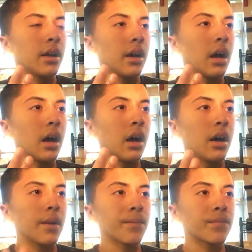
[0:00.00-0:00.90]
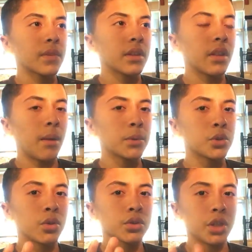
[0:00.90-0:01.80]
Uh, Thought
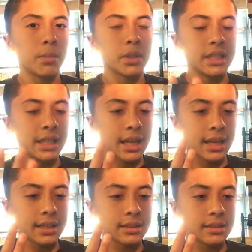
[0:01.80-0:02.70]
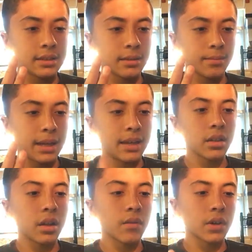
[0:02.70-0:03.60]
Patrol, John Martinez, Panda
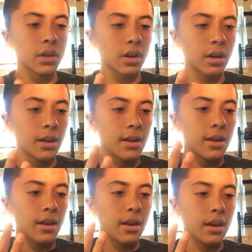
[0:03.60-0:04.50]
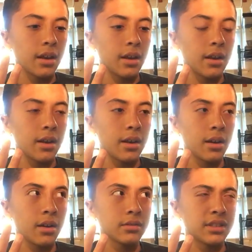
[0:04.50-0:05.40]
Lover,
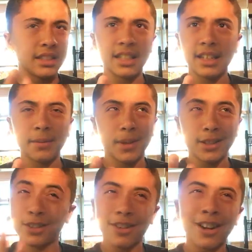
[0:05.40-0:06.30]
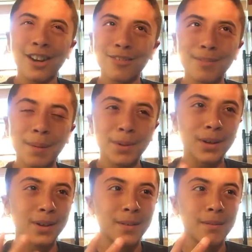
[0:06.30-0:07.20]
uh, Destiny Monster, I don't
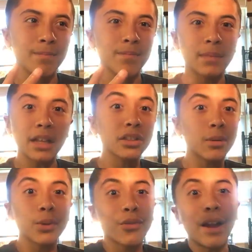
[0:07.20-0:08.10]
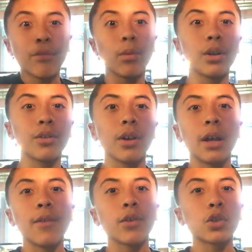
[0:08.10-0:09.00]
remember. Thank you so much, everyone,
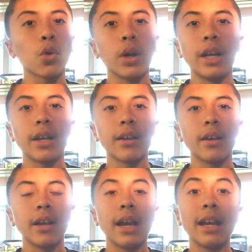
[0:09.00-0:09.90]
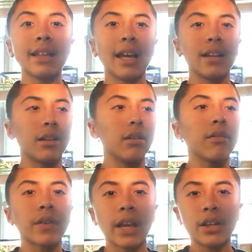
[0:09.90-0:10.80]
for joining, hitting that
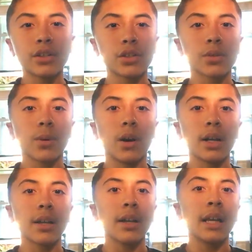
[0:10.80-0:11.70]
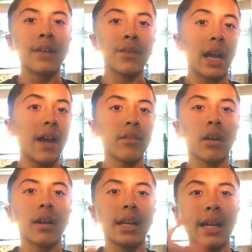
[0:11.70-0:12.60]
notification squad. If you haven't
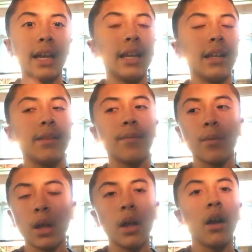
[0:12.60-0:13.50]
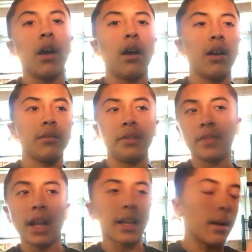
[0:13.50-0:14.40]
already, hit it. Uh, leave a
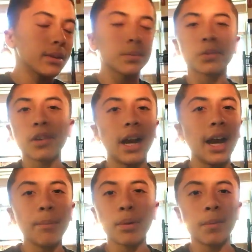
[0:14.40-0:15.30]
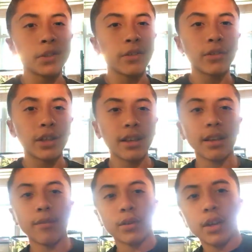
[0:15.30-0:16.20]
like, comment, subscribe, pretty much everything
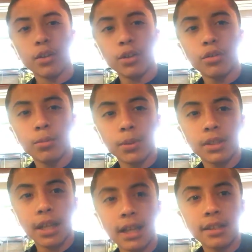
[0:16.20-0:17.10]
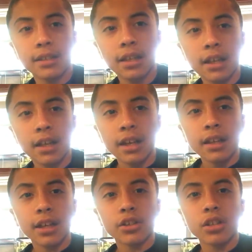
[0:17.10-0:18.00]
every other YouTuber says.
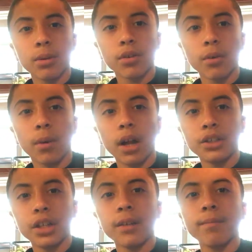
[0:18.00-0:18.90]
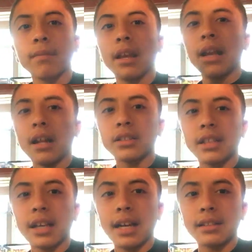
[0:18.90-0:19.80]
Thank you so much for watching. I'll see you
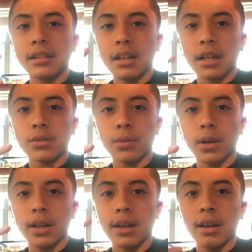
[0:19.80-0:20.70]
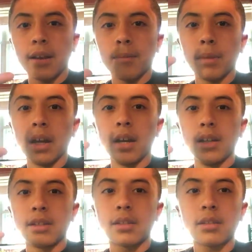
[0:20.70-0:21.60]
guys in the next one.
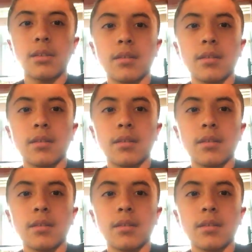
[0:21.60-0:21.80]
Peace!